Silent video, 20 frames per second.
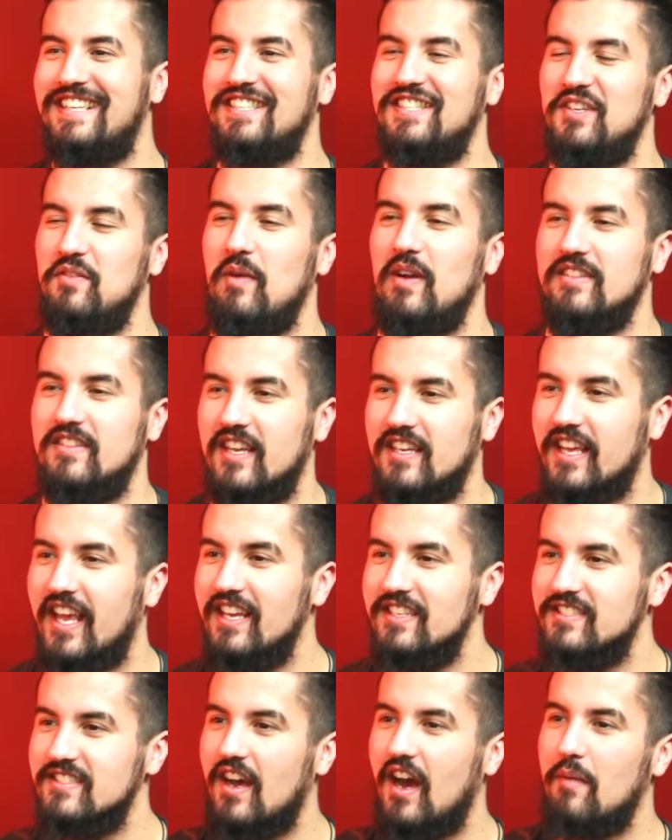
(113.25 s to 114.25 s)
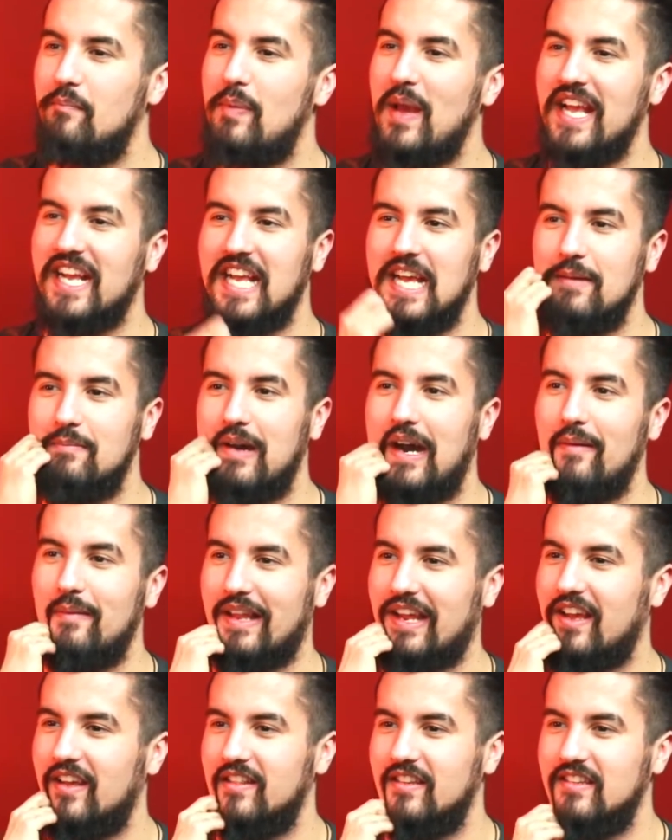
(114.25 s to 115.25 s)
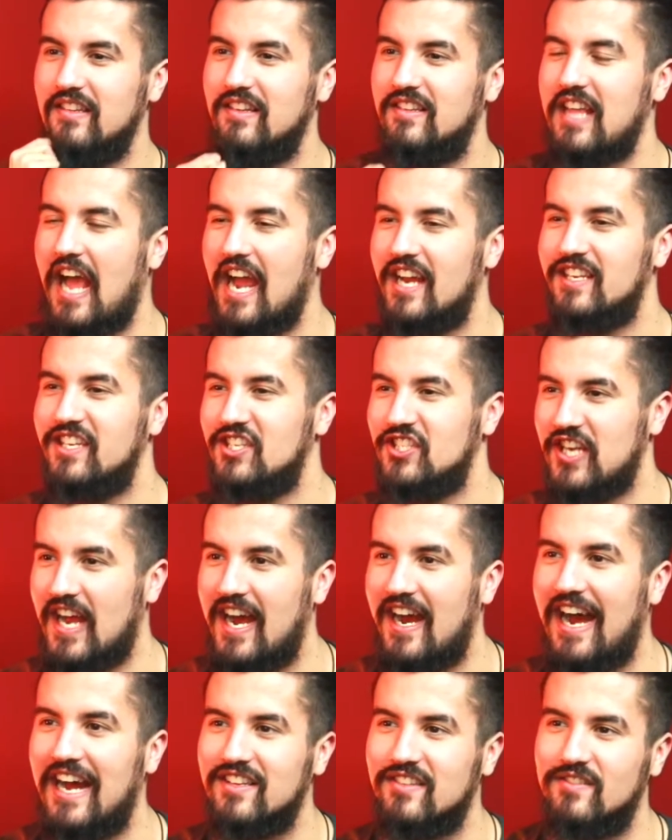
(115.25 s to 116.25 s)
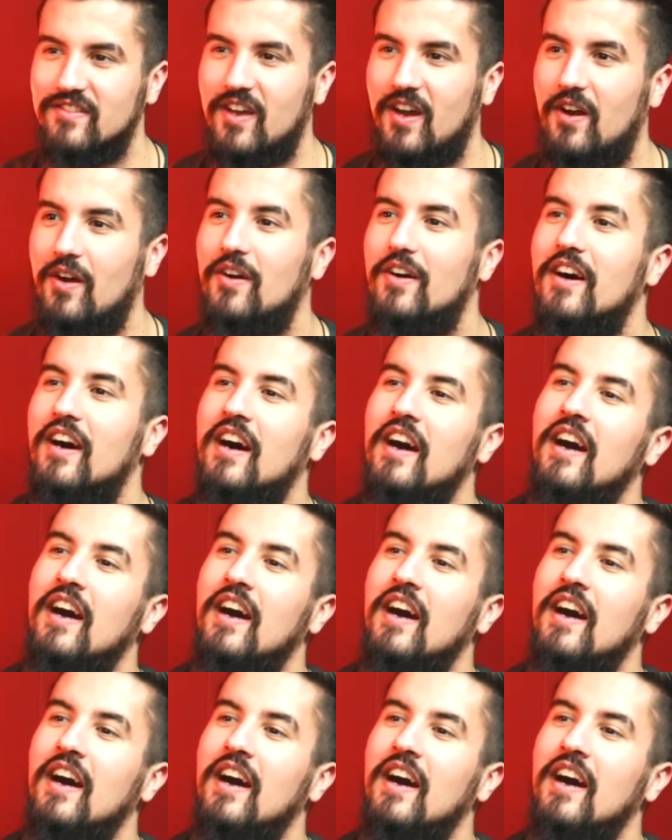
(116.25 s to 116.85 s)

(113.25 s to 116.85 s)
does he want to kiss or pick him up like a little tiny child i don't know